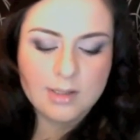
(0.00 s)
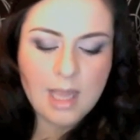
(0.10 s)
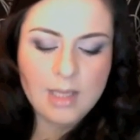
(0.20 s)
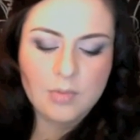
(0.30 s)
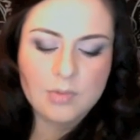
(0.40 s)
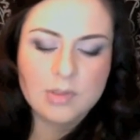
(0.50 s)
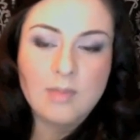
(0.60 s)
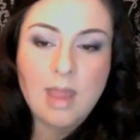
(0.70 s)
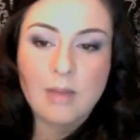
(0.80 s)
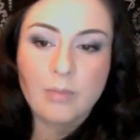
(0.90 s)
I use the
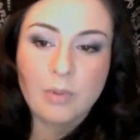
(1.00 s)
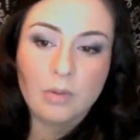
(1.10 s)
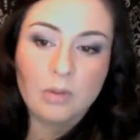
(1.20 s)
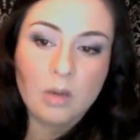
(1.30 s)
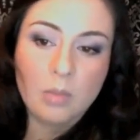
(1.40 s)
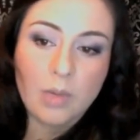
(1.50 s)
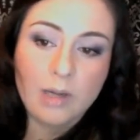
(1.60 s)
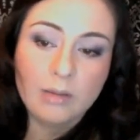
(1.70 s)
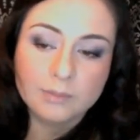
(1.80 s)
MAC Pro Longwear